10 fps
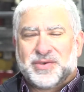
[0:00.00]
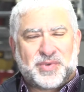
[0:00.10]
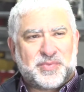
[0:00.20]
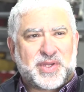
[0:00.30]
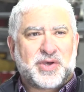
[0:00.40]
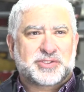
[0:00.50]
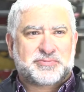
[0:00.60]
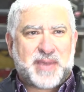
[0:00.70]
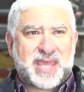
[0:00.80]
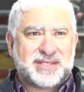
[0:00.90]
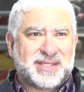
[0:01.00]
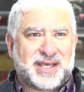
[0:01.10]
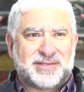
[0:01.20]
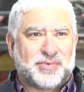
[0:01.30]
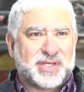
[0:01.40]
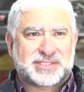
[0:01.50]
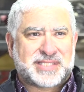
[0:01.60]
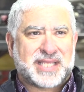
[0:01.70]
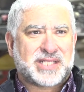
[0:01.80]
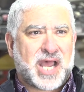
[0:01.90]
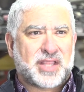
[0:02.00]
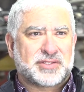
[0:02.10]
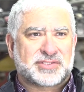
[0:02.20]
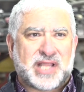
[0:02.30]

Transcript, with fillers: when we go spend, uh, it was $10,